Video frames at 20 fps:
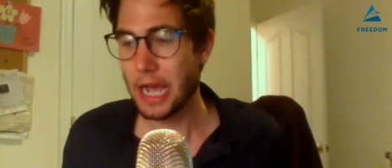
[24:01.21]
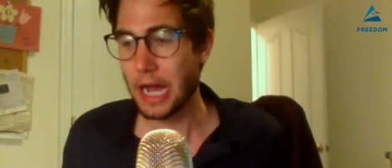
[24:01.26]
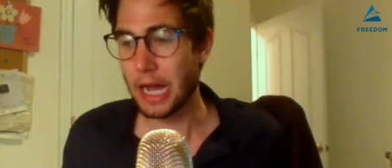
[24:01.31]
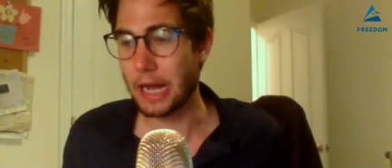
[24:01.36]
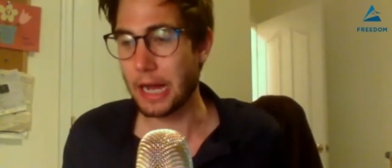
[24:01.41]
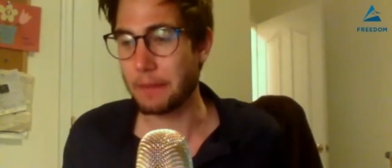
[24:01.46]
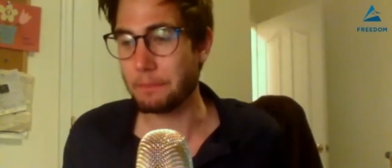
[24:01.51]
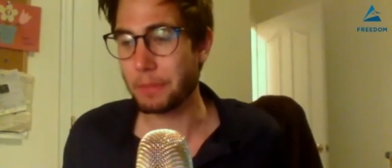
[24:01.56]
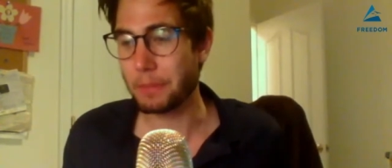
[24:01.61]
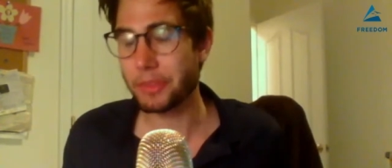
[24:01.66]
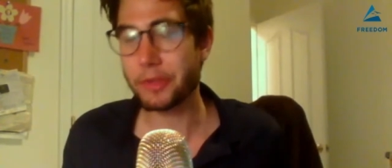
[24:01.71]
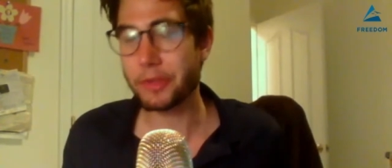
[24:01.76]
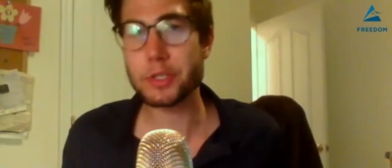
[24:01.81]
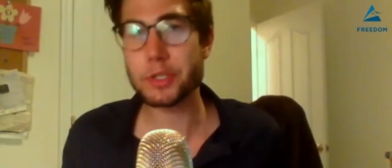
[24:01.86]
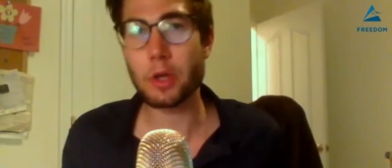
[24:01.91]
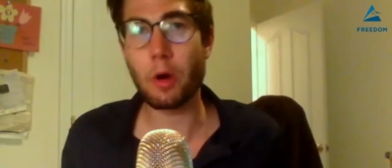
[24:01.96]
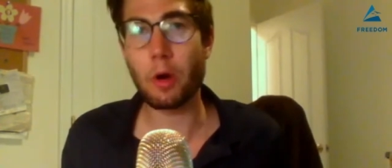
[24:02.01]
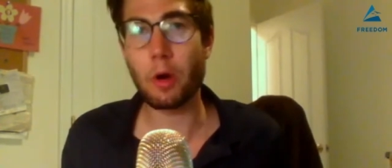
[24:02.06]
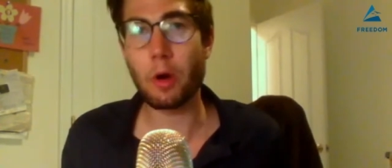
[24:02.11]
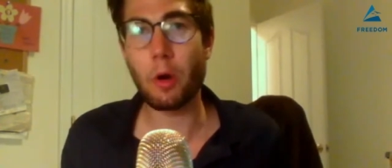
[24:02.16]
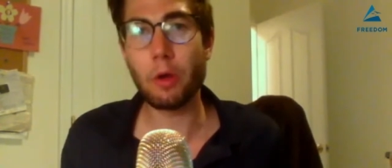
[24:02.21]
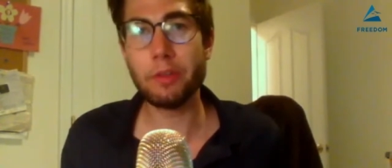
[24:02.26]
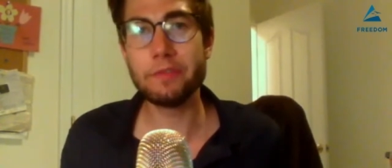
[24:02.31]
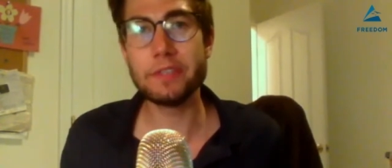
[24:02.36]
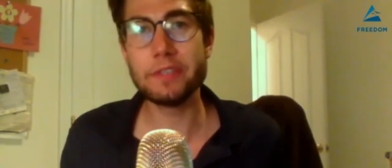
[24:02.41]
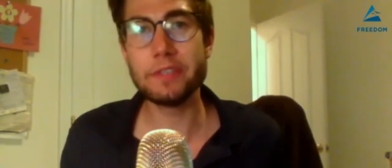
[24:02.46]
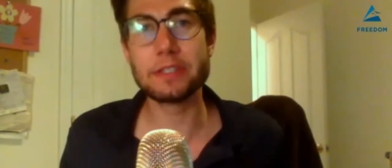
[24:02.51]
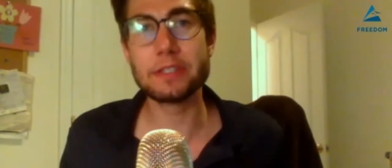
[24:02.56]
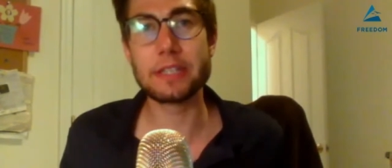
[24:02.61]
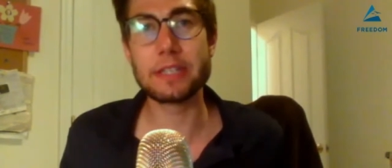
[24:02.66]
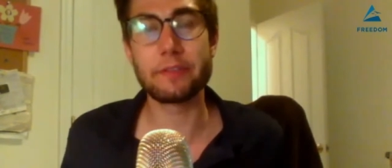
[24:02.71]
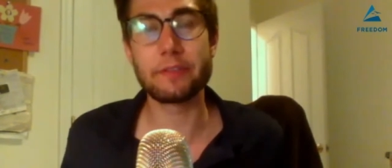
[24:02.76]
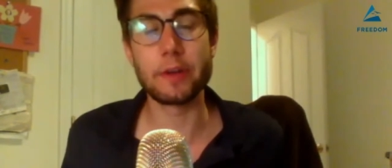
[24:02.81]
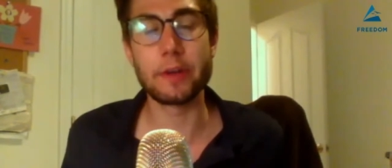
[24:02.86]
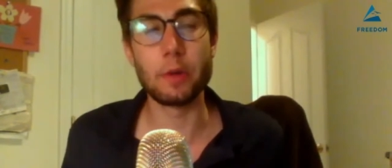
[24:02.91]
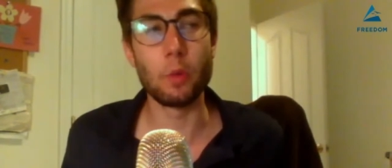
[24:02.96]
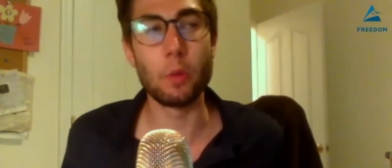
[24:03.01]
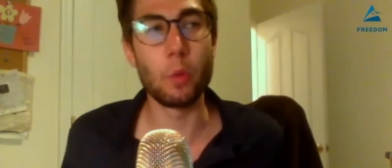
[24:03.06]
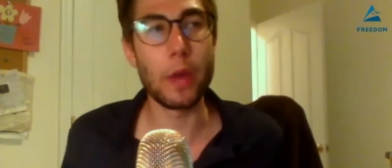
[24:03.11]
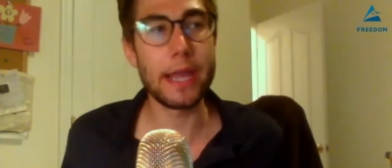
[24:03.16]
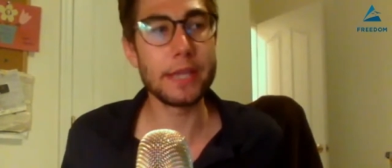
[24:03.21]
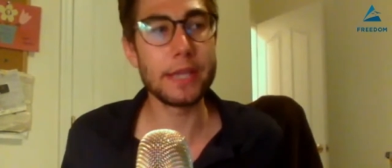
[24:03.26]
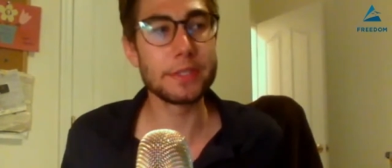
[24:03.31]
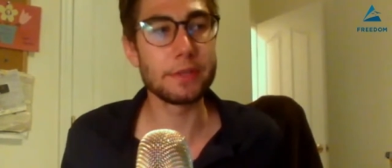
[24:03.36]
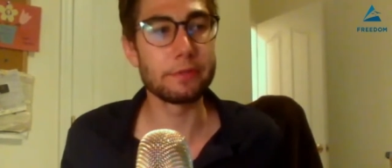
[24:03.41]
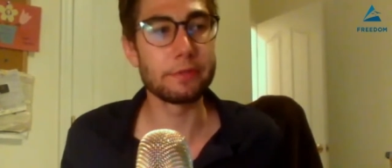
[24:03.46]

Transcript: But there's all of these different ways of